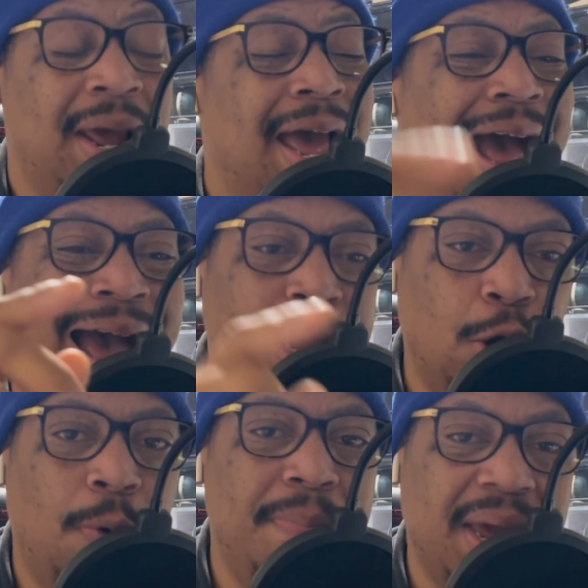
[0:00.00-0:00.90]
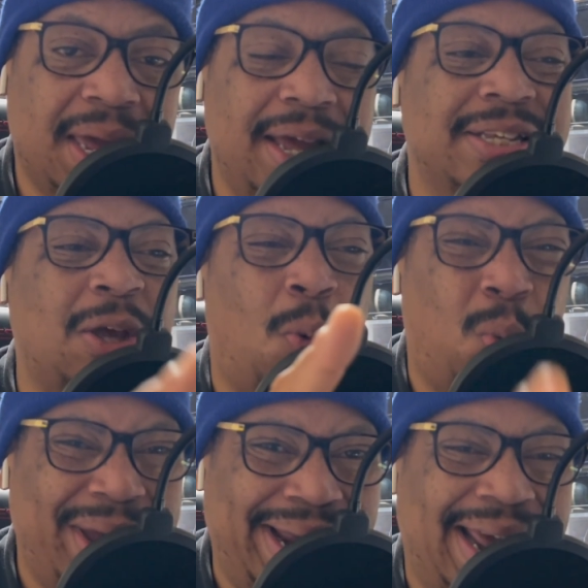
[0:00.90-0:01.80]
I know Mickey is a
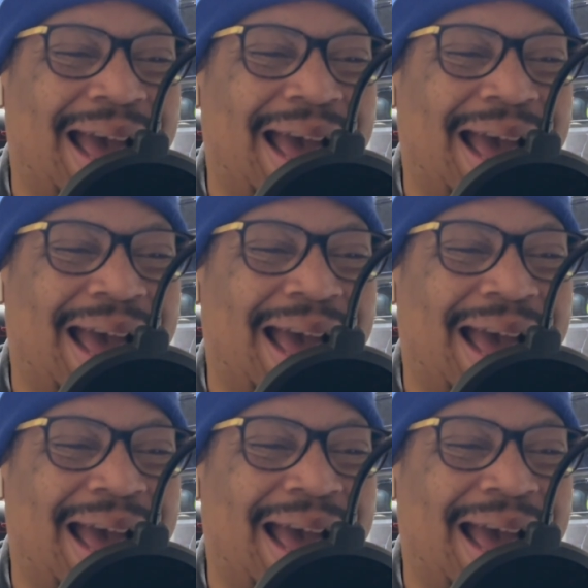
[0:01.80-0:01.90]
weenie.